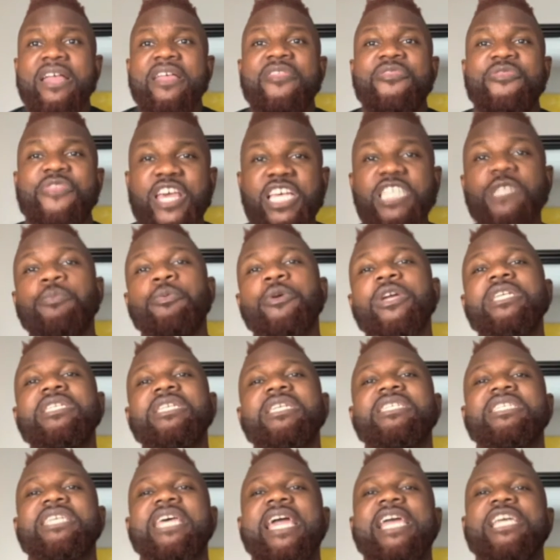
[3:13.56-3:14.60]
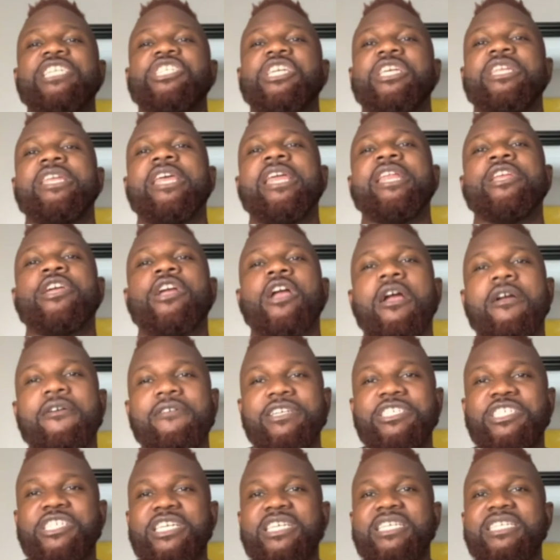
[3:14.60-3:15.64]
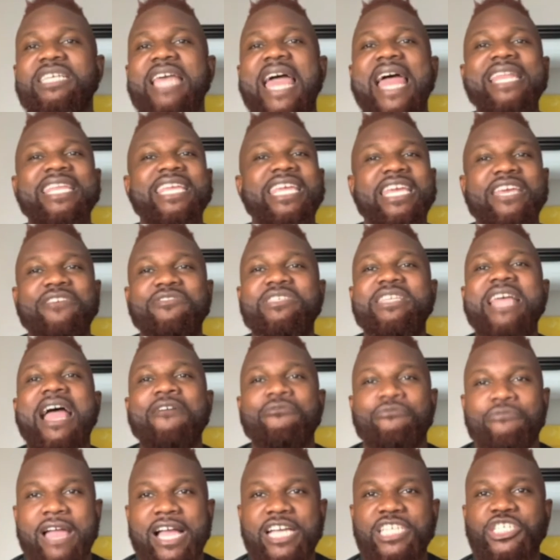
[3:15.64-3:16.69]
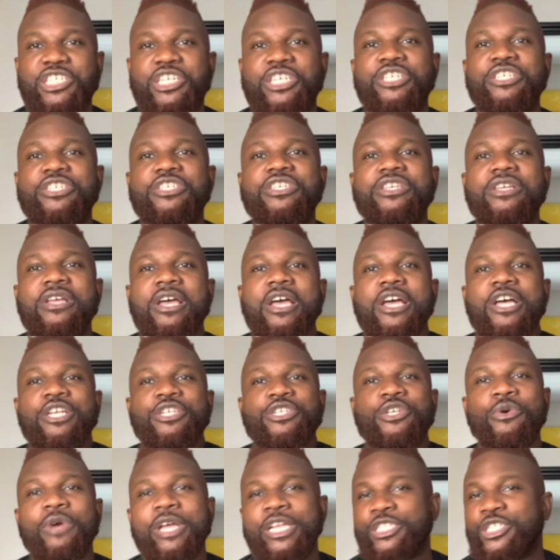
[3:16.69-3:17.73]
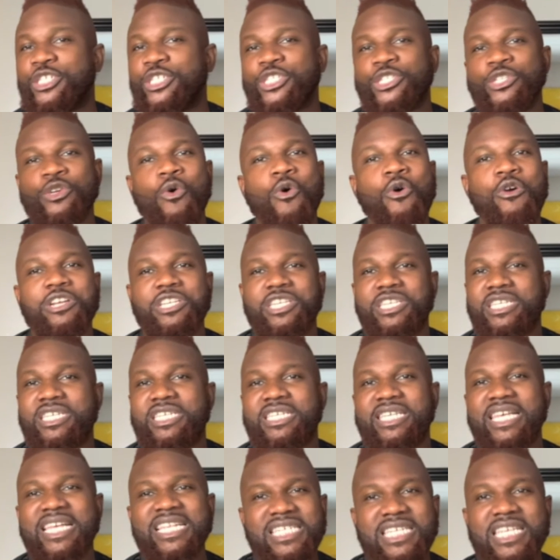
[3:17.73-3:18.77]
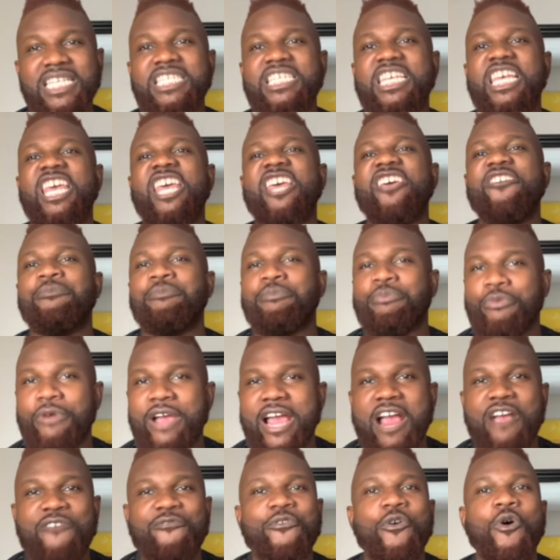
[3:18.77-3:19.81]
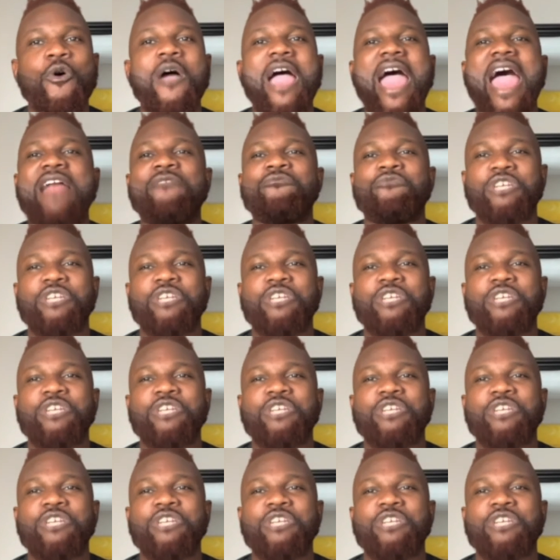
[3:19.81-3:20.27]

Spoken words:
this presentation encourages and gives directions to ensure sensitive, prayerful, and